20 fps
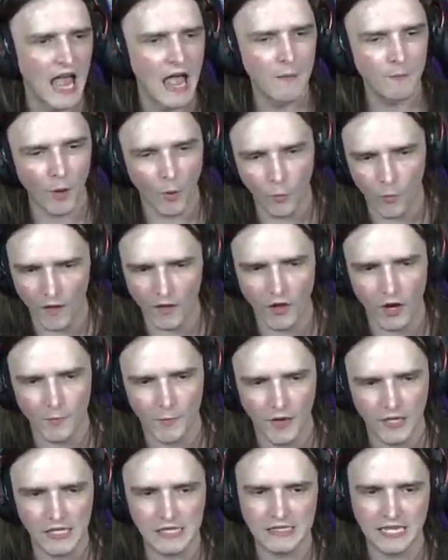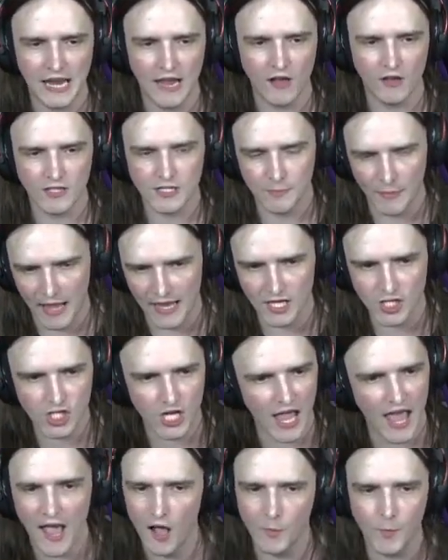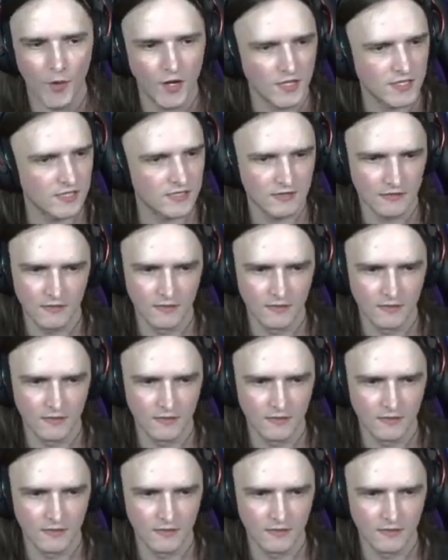but will our buddy Tails manage to help us?